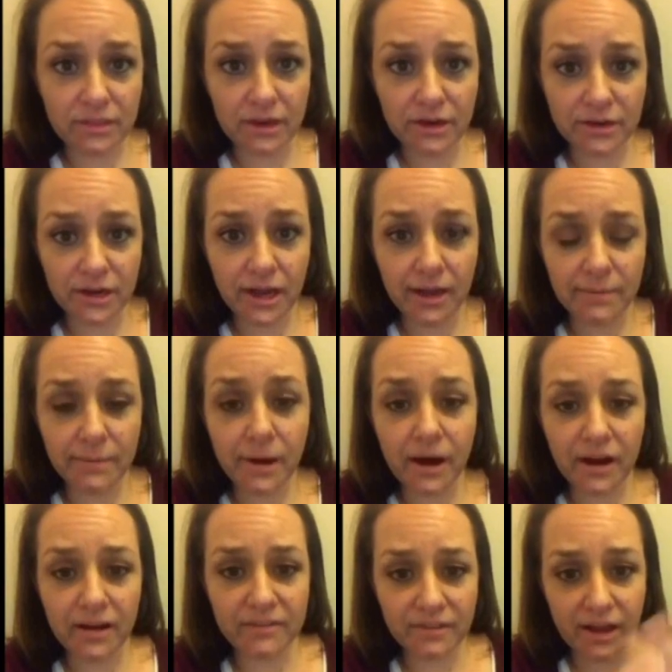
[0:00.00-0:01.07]
they're not
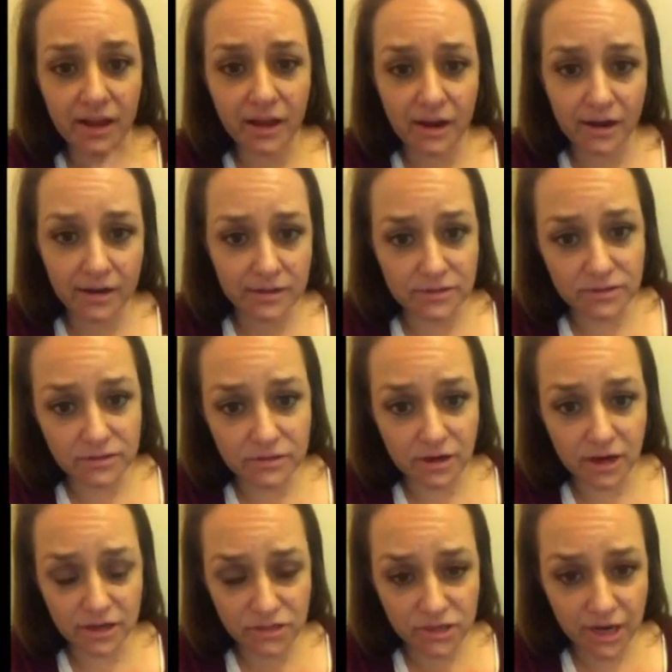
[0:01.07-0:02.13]
part of our
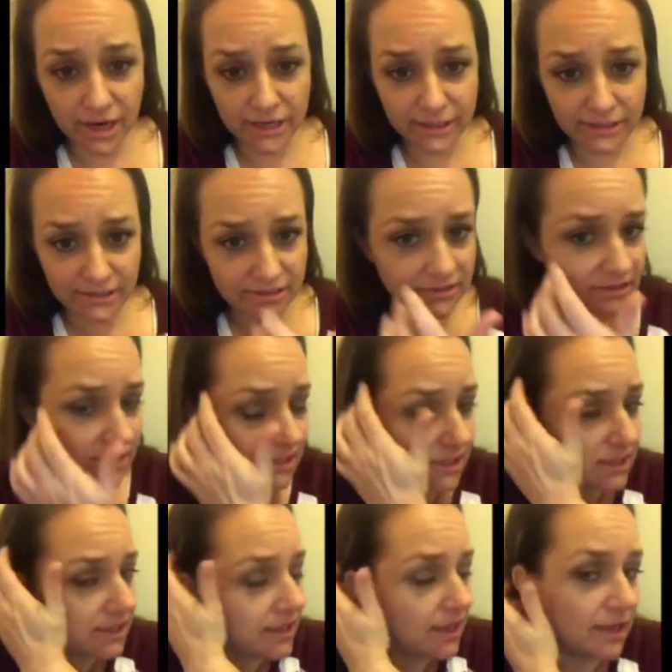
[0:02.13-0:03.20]
our trial.
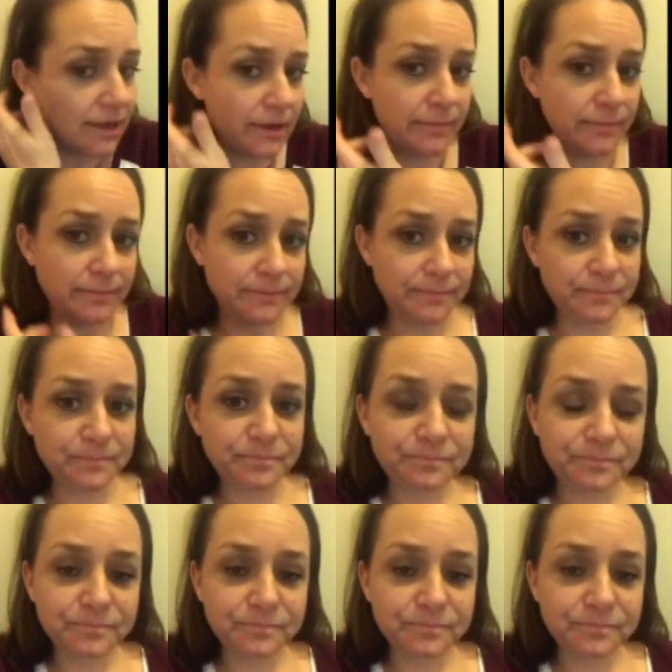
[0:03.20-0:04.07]
Um,